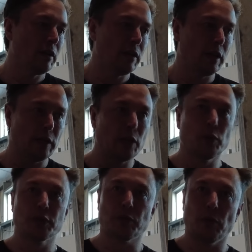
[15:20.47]
uh,
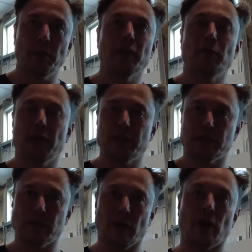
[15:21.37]
liquids will mi-
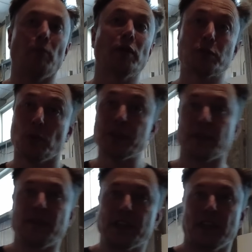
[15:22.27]
mix are much worse
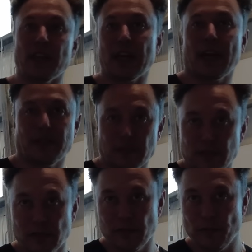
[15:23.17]
at mixing than
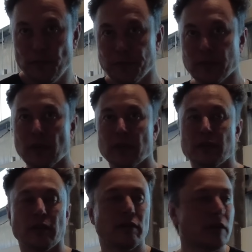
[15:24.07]
gases yeah
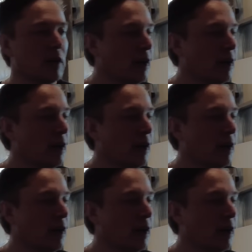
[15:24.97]
so yeah.